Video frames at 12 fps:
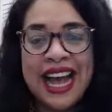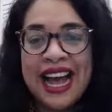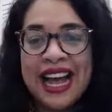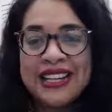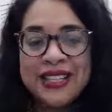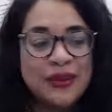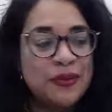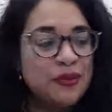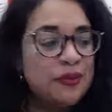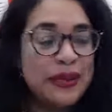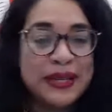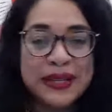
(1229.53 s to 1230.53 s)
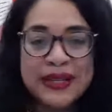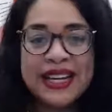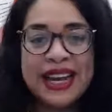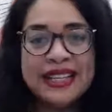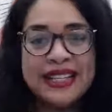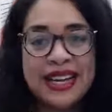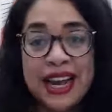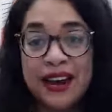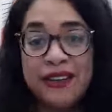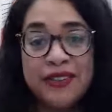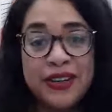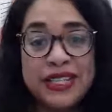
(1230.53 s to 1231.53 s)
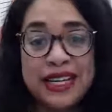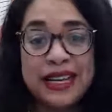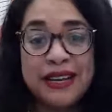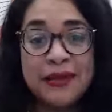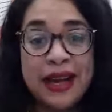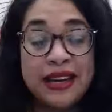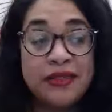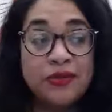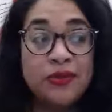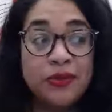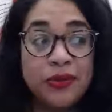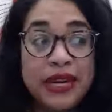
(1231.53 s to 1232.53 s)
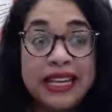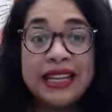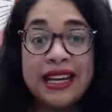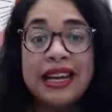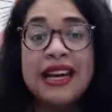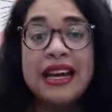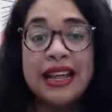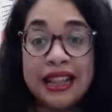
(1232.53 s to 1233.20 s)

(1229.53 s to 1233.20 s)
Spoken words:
as you build and take care of your team and really